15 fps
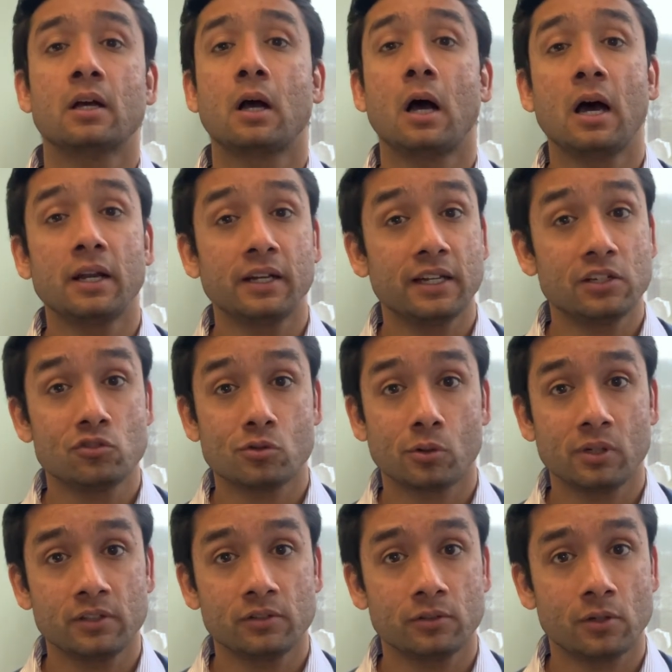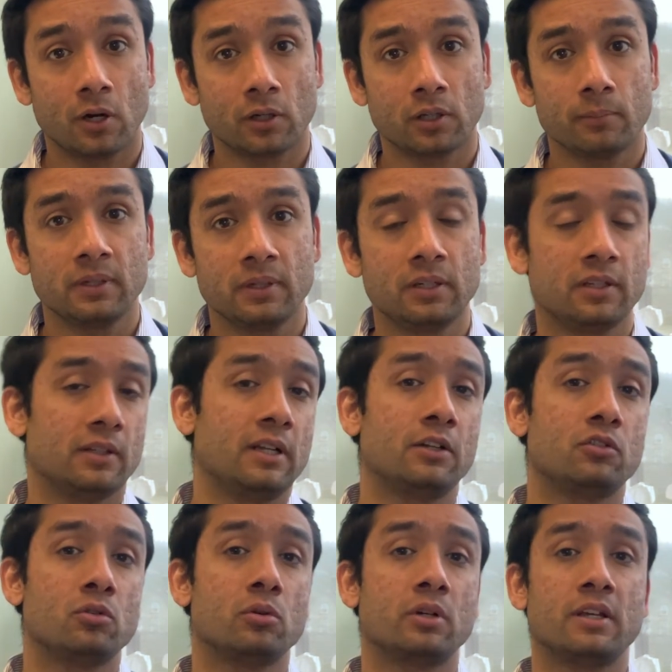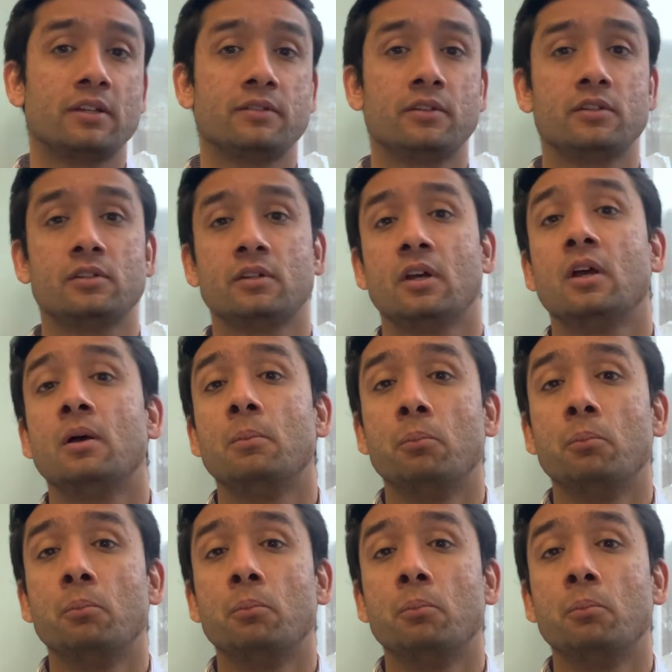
Car insurance document that showcases